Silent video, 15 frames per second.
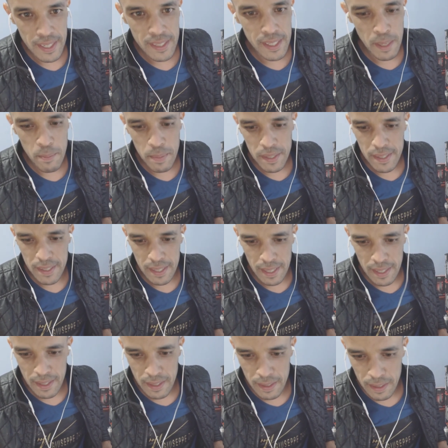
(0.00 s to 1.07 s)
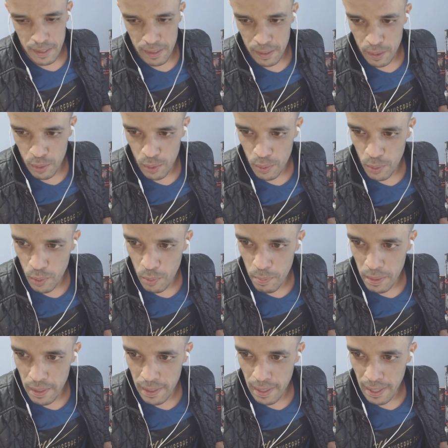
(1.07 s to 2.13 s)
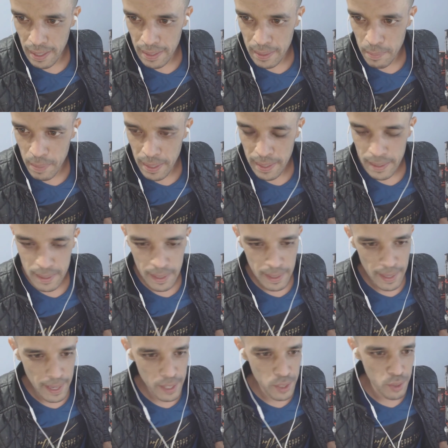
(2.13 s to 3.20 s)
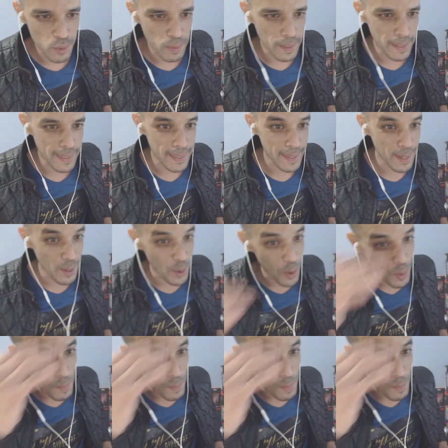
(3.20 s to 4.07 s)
just ABC the who be like make it in next week